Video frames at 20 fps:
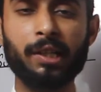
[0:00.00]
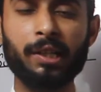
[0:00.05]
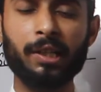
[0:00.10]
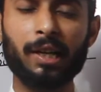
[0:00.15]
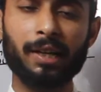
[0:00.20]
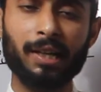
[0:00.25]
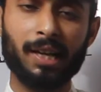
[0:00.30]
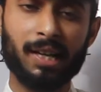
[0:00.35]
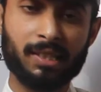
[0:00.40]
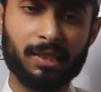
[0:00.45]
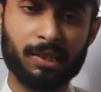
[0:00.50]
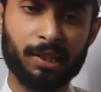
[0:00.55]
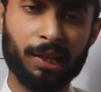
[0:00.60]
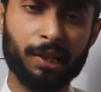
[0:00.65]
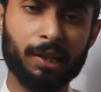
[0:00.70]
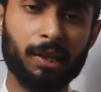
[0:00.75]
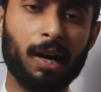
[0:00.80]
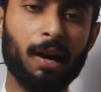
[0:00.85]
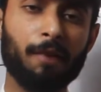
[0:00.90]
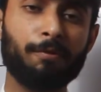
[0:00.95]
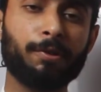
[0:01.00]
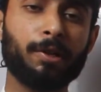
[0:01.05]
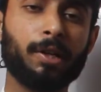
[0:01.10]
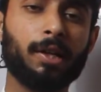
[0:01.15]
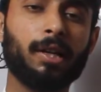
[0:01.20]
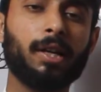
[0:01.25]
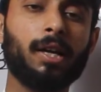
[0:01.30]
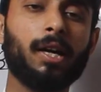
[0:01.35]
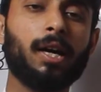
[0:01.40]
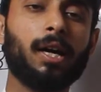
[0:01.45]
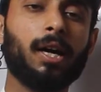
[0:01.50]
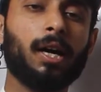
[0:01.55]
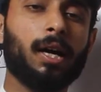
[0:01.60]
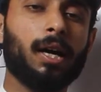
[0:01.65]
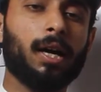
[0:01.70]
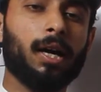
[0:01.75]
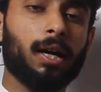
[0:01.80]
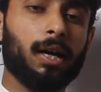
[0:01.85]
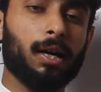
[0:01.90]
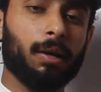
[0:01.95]
in a rest state after
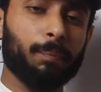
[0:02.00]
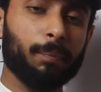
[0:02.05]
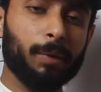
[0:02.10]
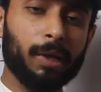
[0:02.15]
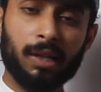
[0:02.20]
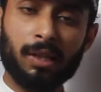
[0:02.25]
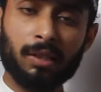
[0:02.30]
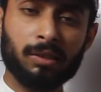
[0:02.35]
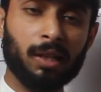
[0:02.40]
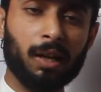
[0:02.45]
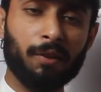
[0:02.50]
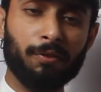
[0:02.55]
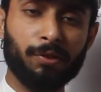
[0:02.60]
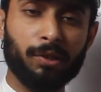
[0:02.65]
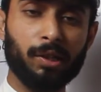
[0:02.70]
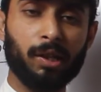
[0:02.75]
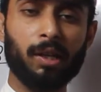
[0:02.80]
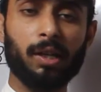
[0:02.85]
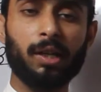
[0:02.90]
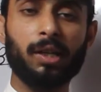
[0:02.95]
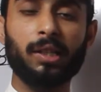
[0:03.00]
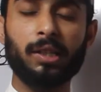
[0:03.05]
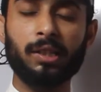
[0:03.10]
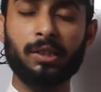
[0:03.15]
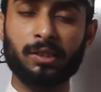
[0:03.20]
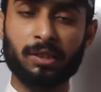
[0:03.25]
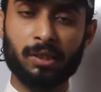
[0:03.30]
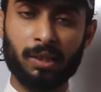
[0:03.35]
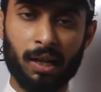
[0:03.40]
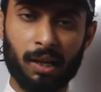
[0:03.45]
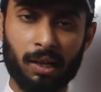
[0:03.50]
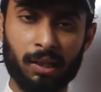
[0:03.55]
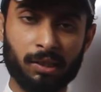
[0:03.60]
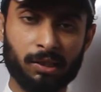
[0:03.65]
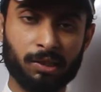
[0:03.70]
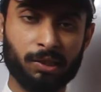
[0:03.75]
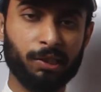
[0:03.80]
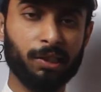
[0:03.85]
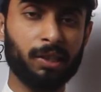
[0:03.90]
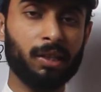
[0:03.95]
millions of years
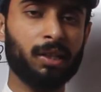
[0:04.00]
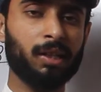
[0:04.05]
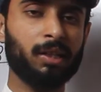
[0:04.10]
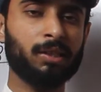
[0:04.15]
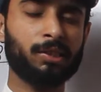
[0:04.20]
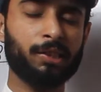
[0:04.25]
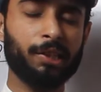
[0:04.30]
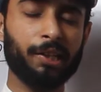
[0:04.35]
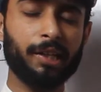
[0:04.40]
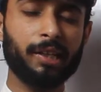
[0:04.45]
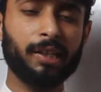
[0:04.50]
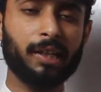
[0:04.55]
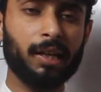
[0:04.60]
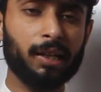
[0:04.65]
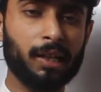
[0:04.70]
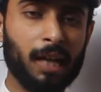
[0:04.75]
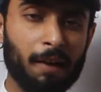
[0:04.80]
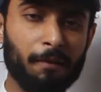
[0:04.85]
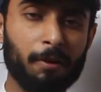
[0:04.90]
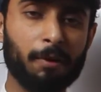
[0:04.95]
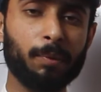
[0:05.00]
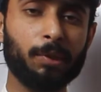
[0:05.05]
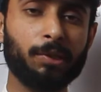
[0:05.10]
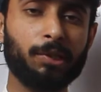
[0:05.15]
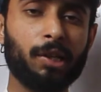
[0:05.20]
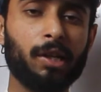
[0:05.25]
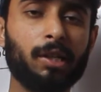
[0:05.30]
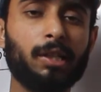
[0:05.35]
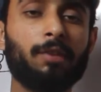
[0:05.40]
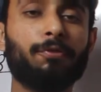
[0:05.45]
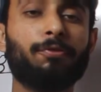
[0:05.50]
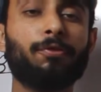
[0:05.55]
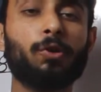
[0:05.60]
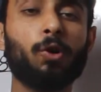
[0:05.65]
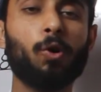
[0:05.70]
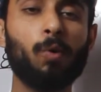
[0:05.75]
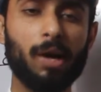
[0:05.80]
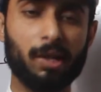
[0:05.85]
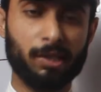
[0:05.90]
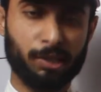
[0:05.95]
its state can never be changed if
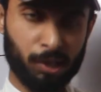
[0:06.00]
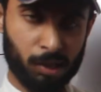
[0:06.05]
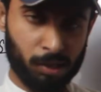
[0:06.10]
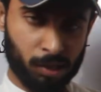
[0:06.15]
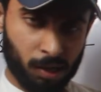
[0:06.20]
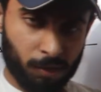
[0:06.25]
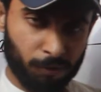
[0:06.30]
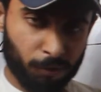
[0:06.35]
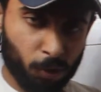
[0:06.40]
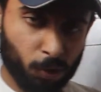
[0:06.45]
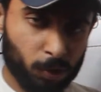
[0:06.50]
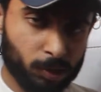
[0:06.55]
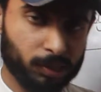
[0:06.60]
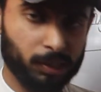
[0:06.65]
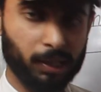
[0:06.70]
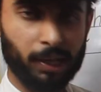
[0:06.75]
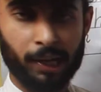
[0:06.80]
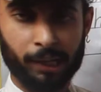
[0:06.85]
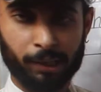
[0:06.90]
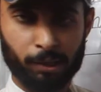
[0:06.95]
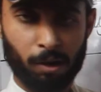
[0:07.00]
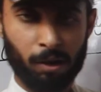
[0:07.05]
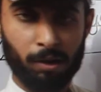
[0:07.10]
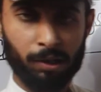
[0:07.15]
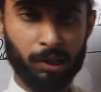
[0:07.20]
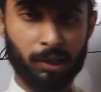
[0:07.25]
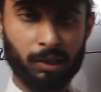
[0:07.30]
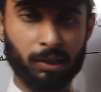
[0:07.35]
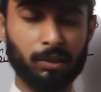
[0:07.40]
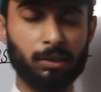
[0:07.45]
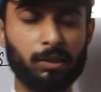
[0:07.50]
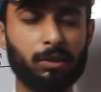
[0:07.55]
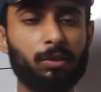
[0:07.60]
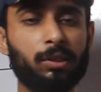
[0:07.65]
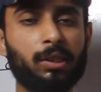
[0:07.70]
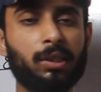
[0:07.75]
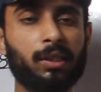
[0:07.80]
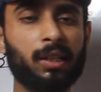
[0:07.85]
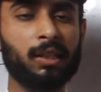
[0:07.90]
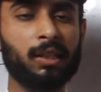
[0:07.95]
no external force act on it. So the